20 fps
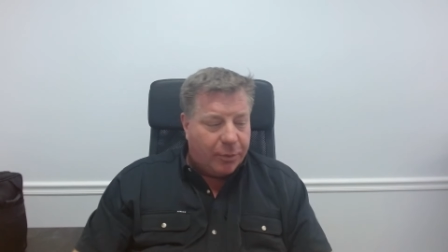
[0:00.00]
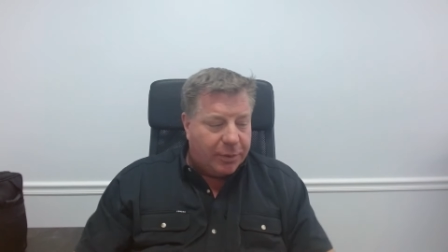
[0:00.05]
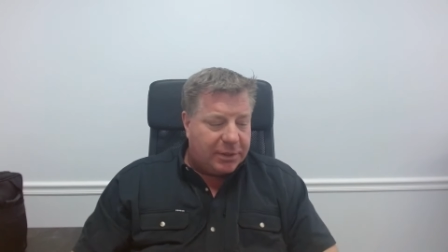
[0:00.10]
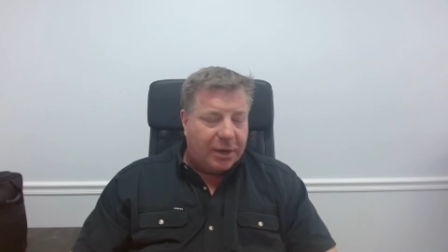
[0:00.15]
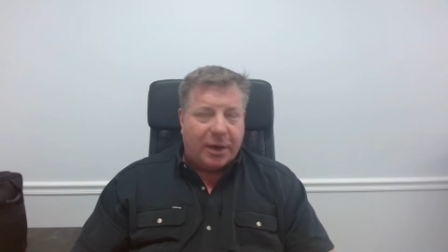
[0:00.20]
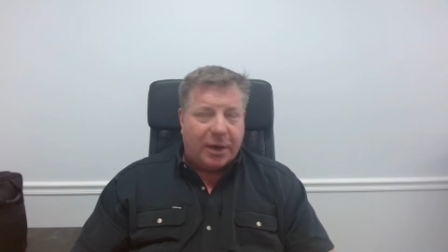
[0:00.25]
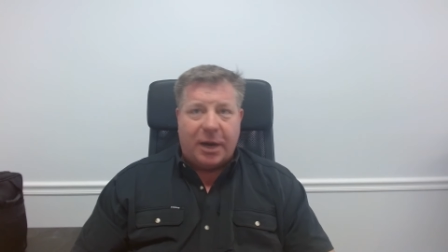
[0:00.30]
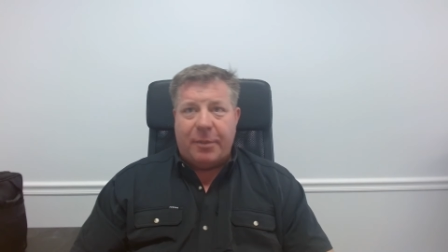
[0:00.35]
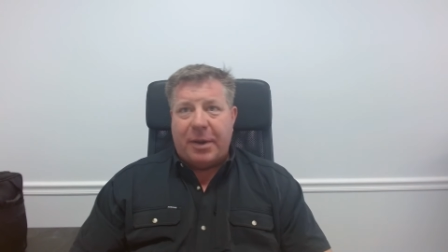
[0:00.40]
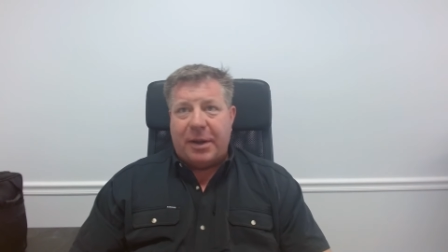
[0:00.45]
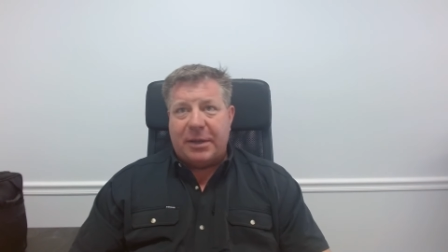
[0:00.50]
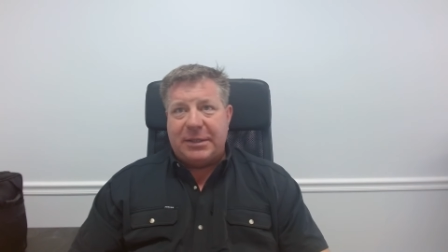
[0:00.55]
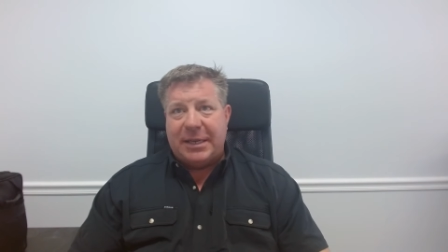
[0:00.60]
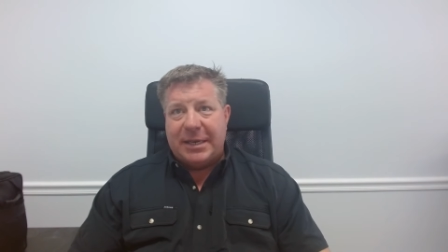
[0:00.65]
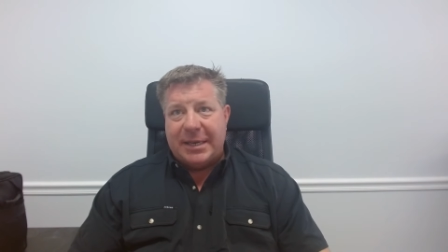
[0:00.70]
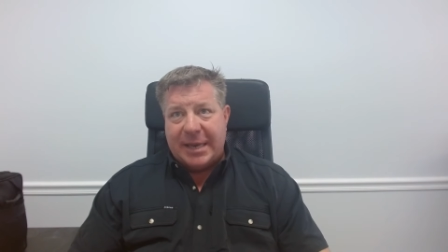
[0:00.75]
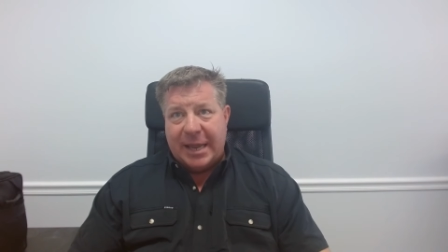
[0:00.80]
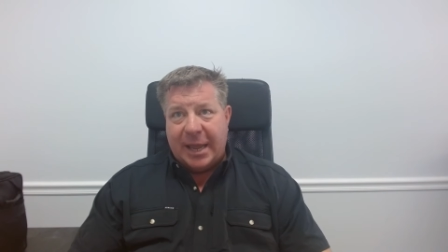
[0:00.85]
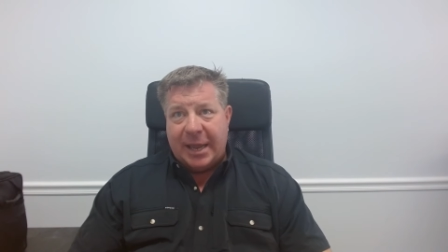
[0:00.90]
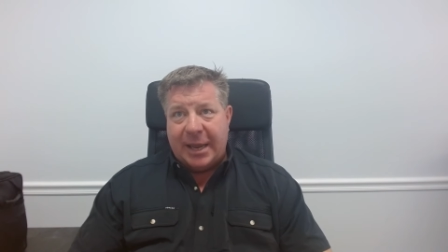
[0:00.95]
we're talking about
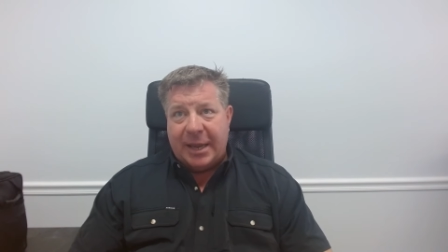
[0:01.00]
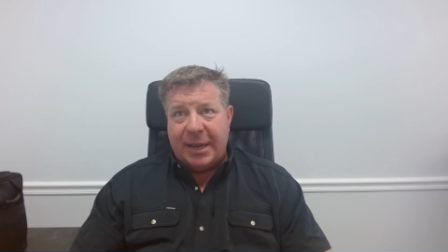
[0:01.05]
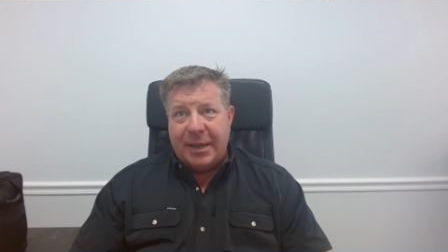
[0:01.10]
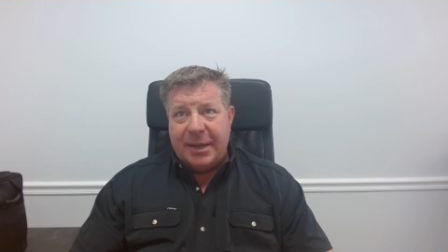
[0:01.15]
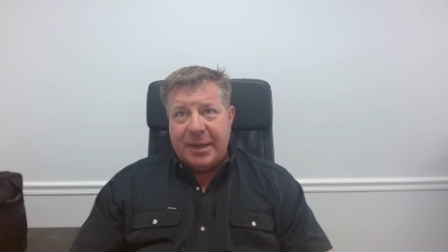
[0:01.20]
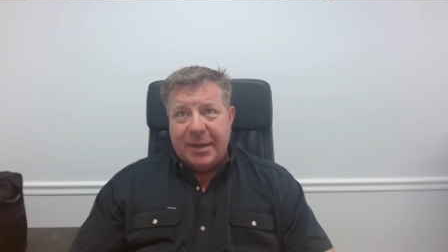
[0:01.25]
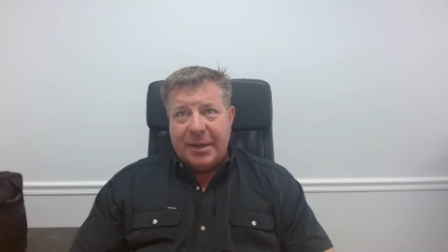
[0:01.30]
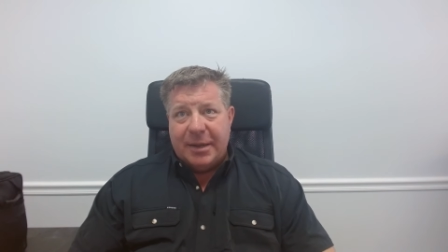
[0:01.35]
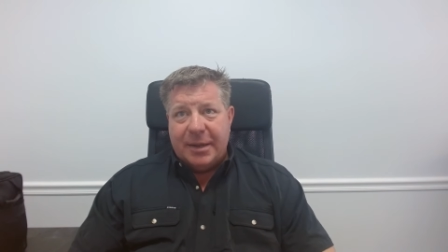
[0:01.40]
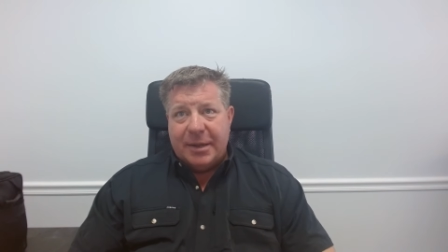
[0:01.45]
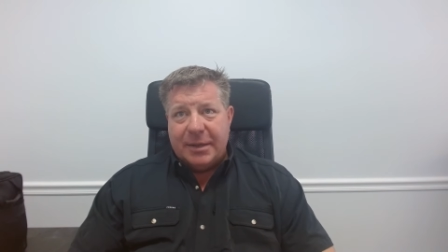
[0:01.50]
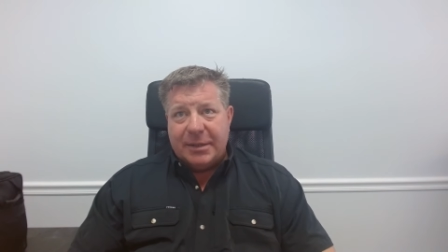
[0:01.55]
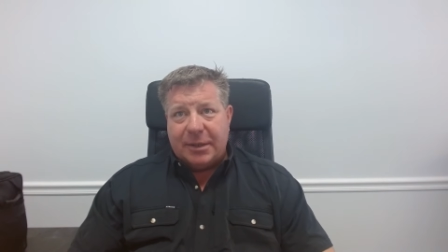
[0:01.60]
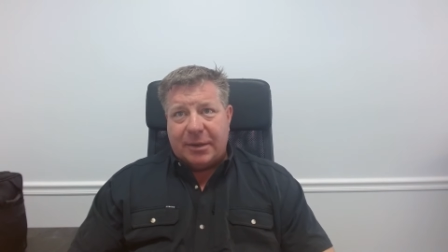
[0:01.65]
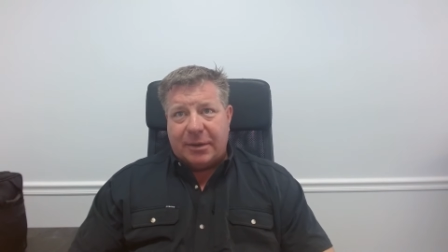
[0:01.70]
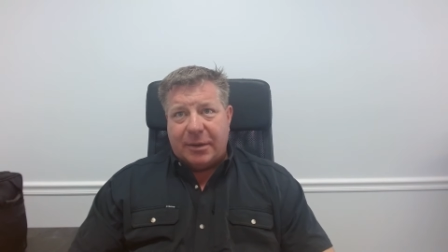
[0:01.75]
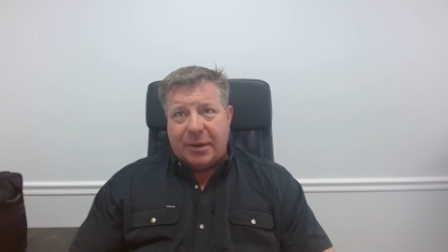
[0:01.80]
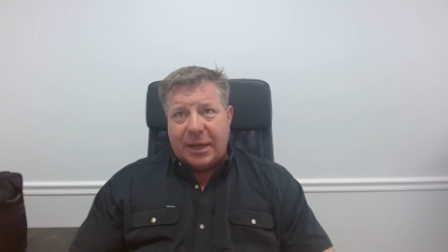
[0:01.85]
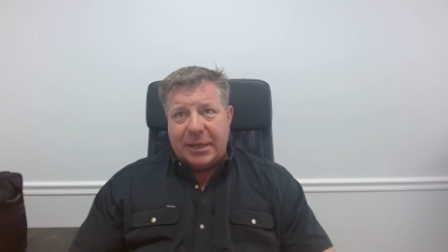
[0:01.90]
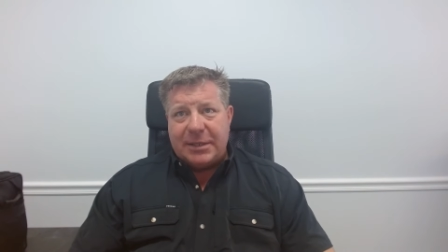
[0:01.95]
today.
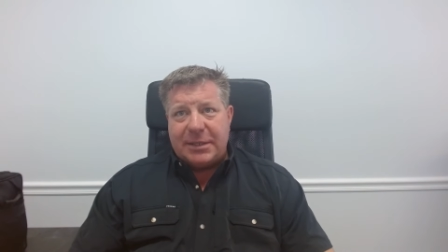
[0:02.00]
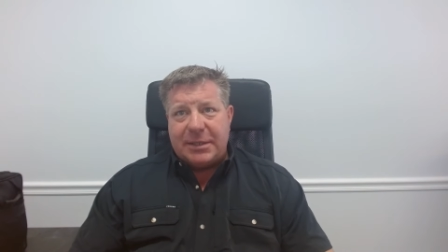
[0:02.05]
So let's